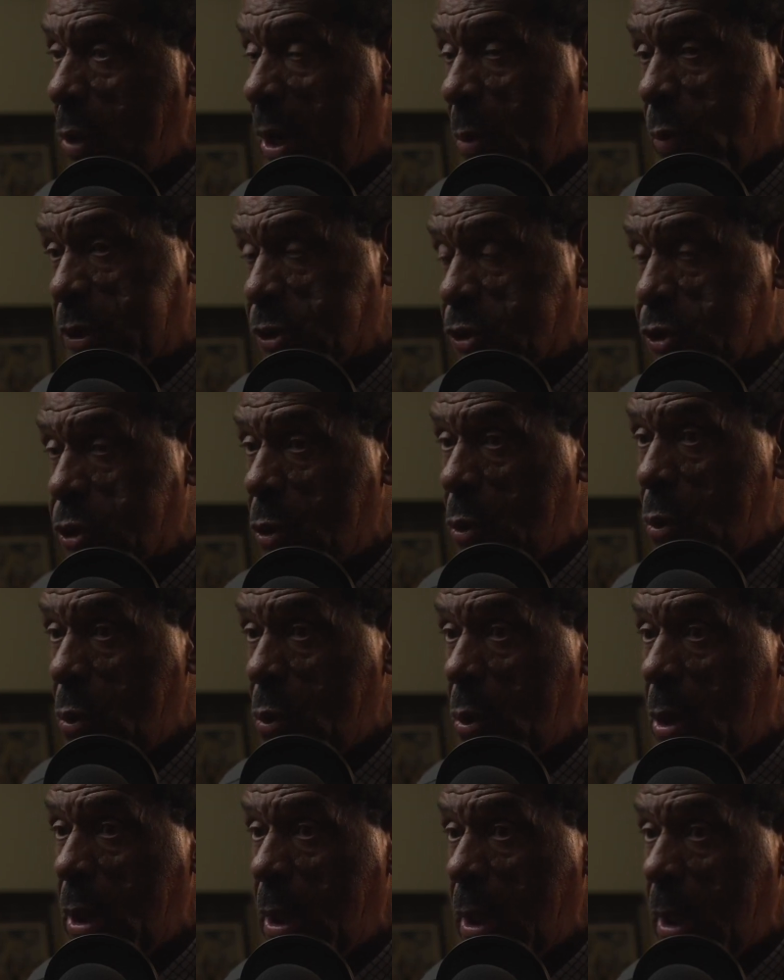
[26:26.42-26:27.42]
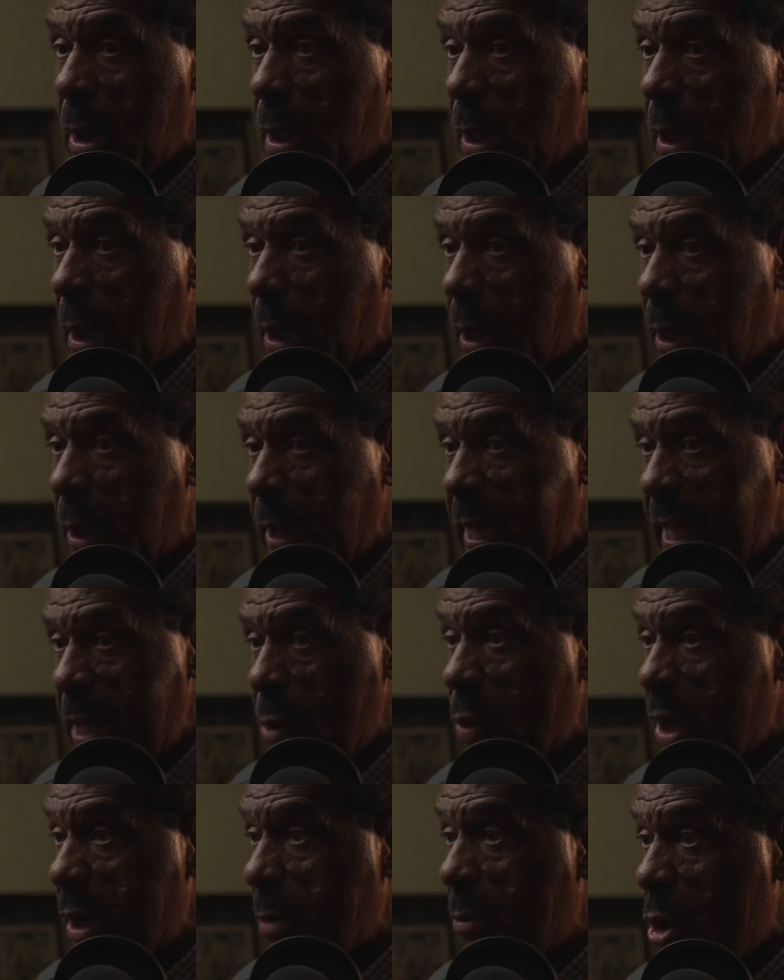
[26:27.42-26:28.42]
I went to school, A.
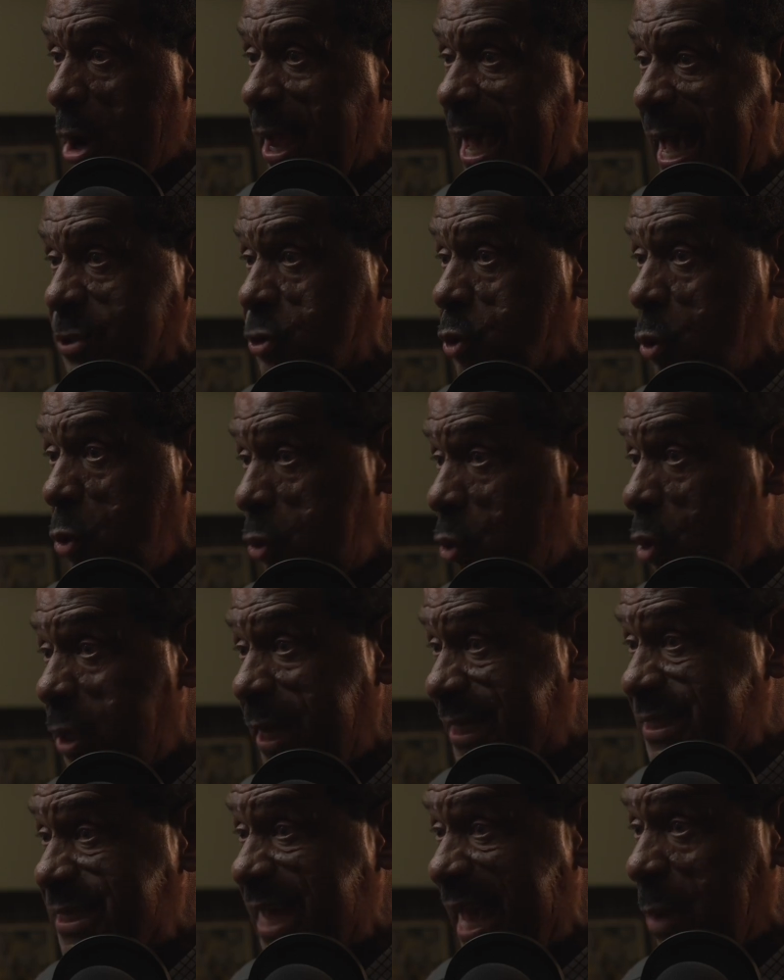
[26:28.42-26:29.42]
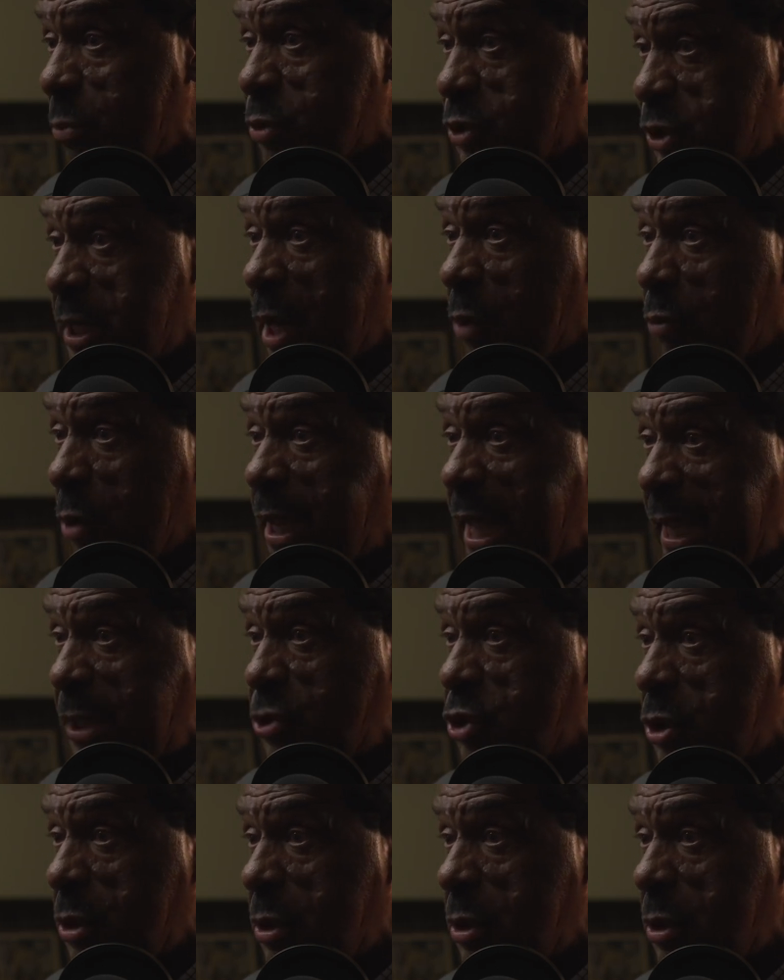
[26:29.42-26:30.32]
Weathermark High School. During that time was segregation.